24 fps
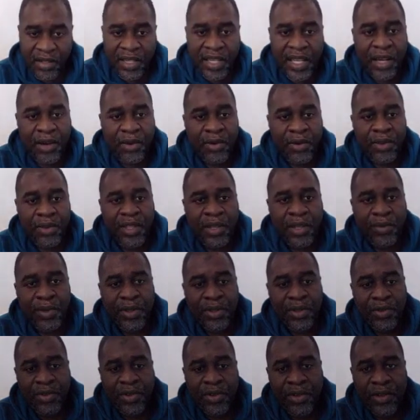Now on the
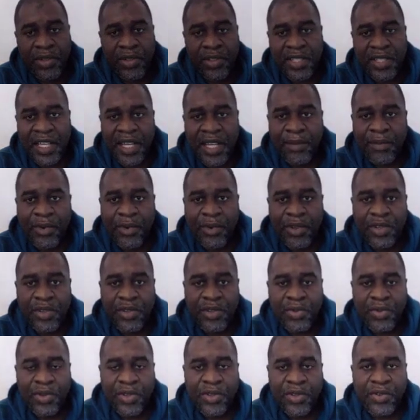withdrawals, I'm going
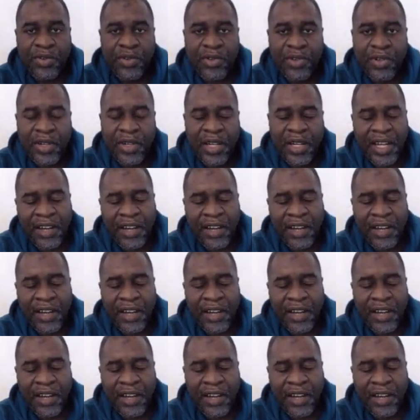to withdraw.